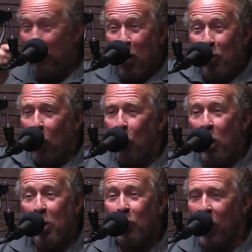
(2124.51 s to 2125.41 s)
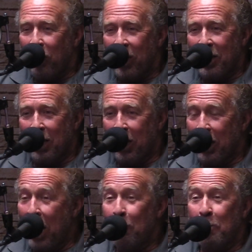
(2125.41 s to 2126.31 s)
We rode the wheels off that thing,
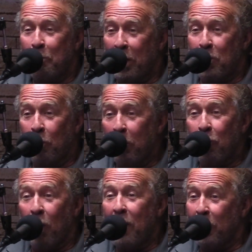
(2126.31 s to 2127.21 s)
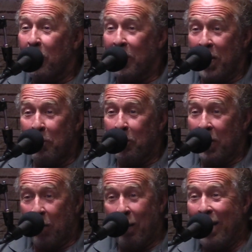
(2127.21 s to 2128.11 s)
and that was bitching. We were driving around the
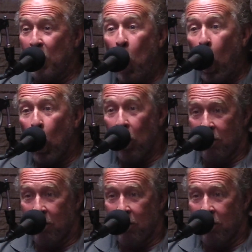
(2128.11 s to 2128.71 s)
neighborhood like we had a car.